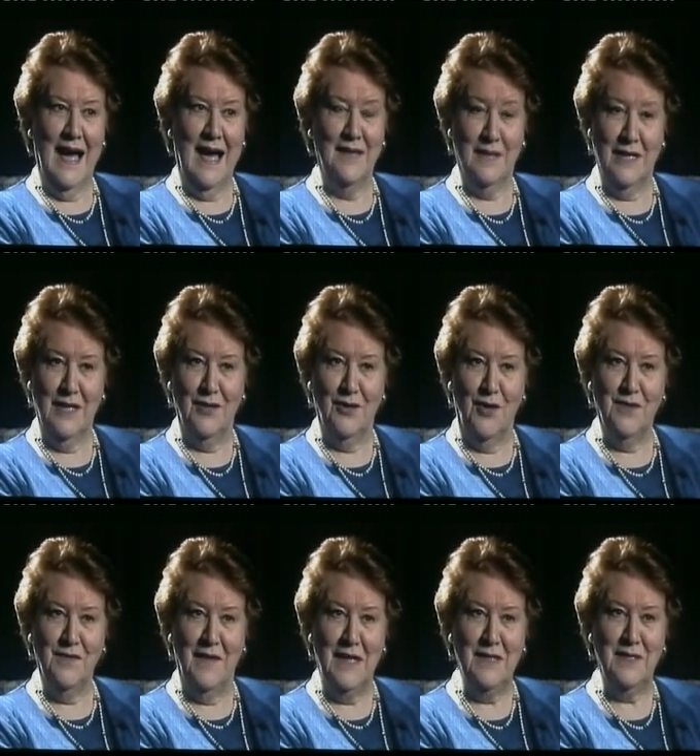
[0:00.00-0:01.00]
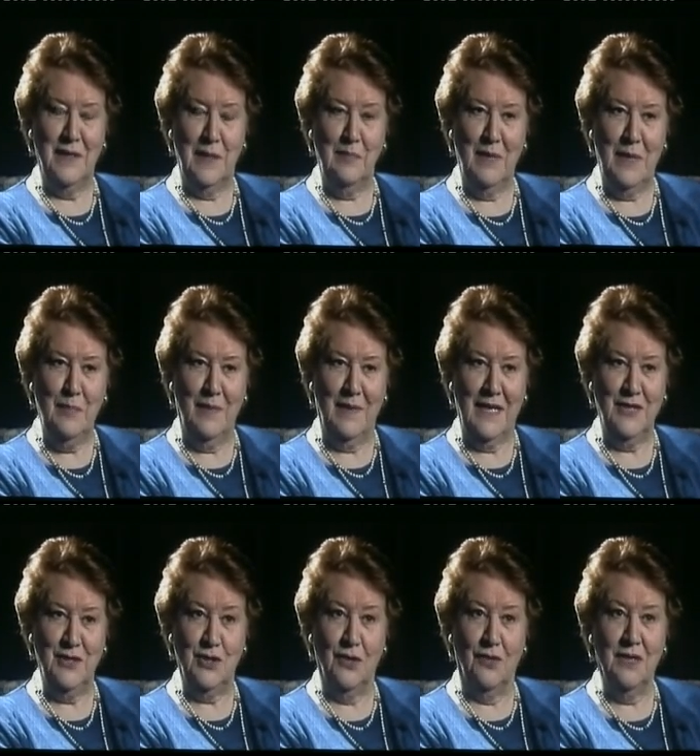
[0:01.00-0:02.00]
I think a lot of elderly people
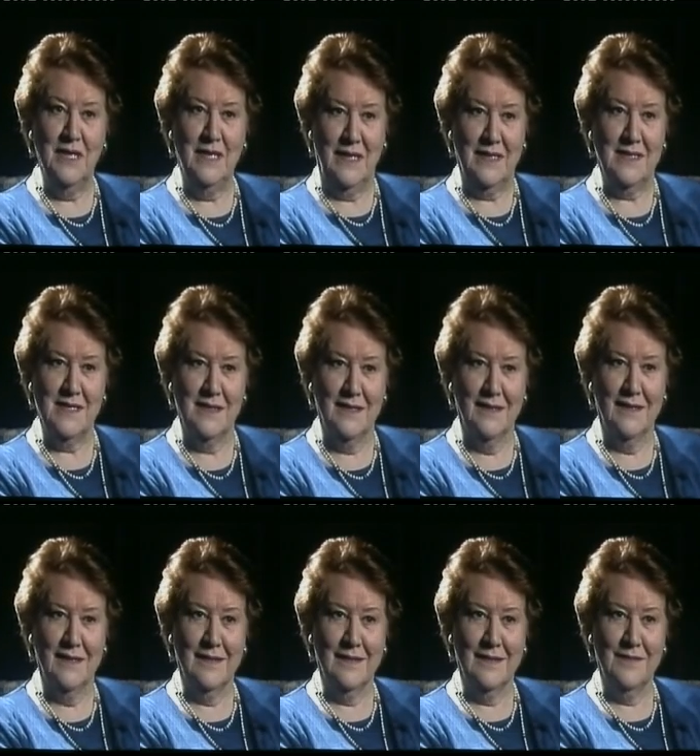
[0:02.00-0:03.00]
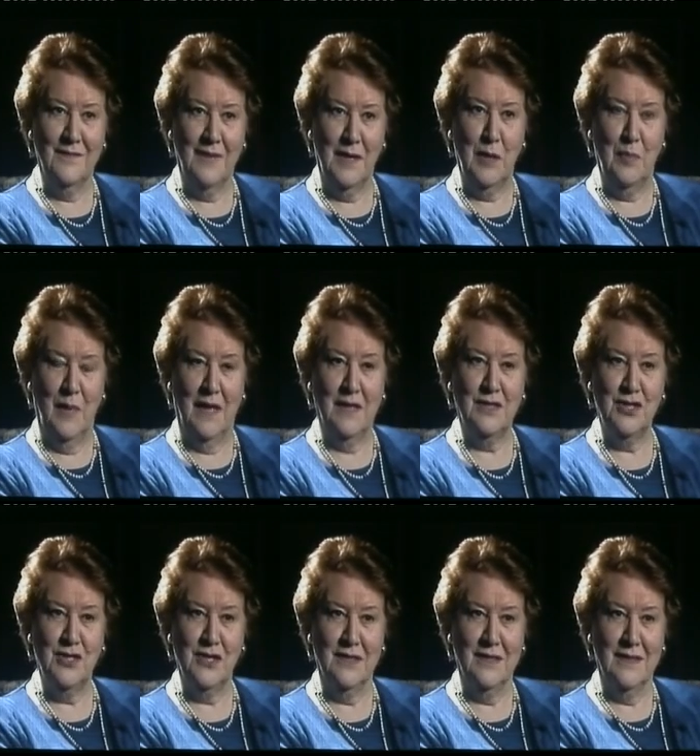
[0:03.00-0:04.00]
enjoyed it very
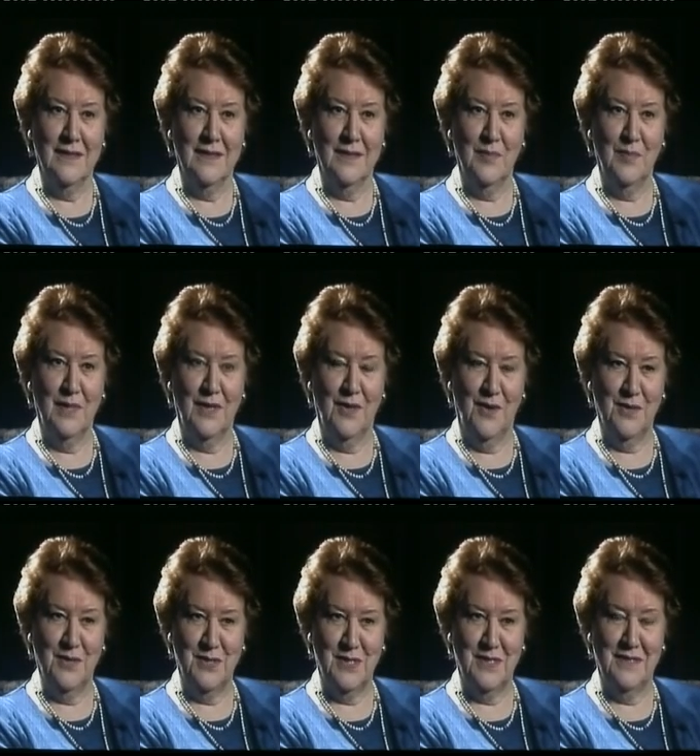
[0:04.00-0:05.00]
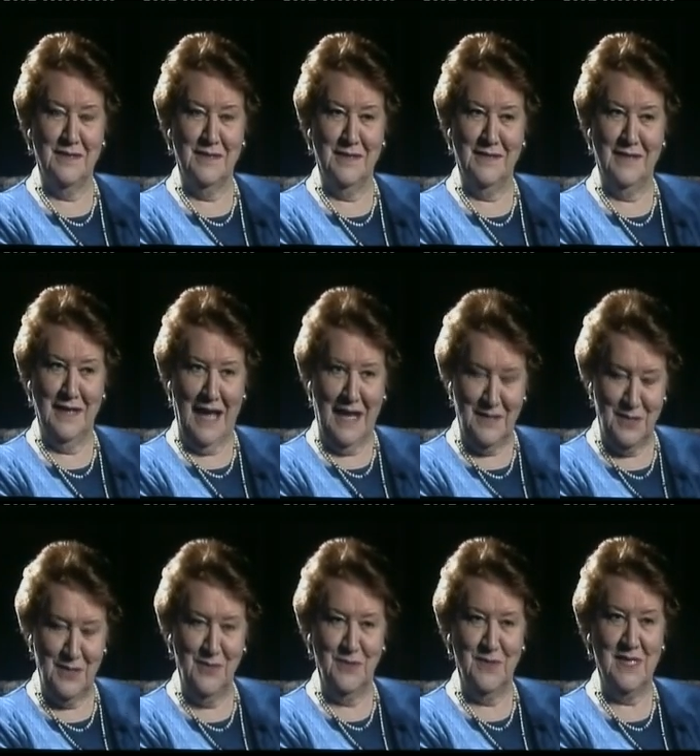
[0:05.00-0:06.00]
much, because,
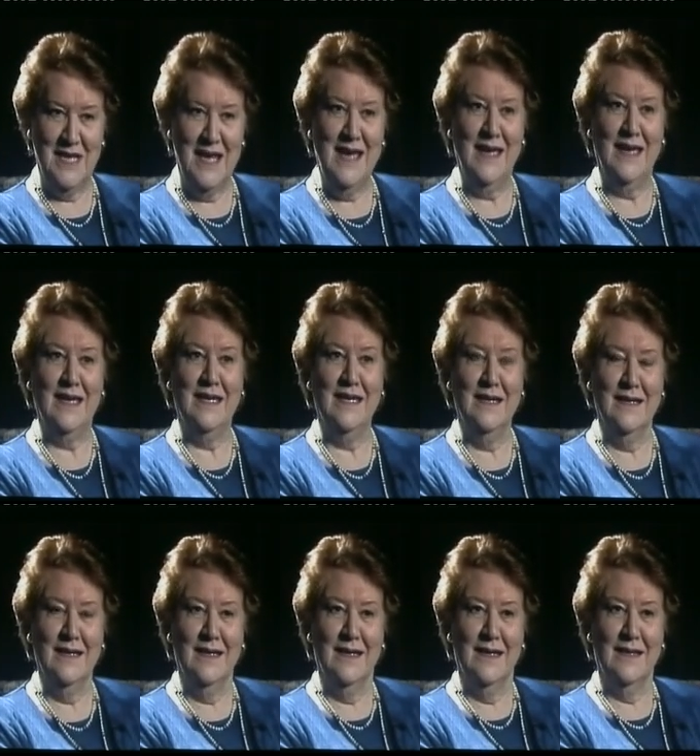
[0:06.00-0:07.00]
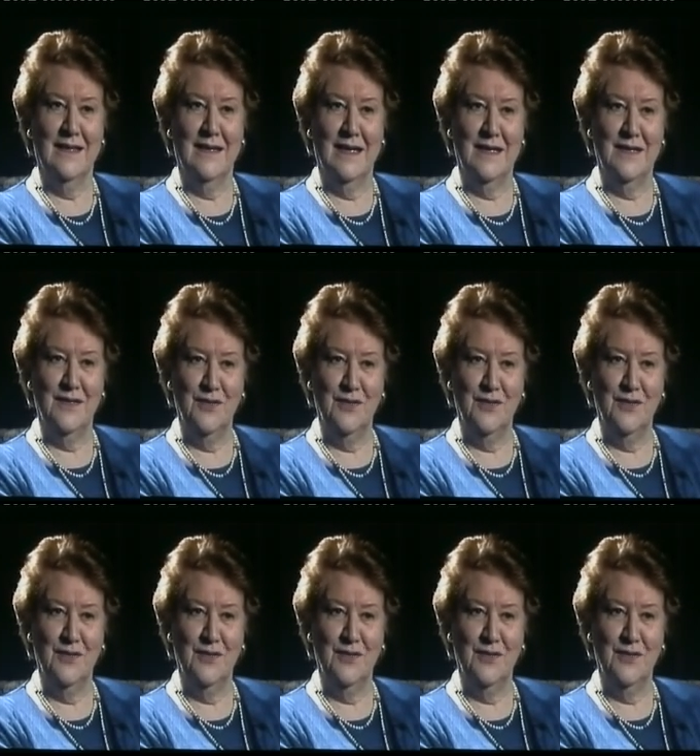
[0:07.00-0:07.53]
as you say, they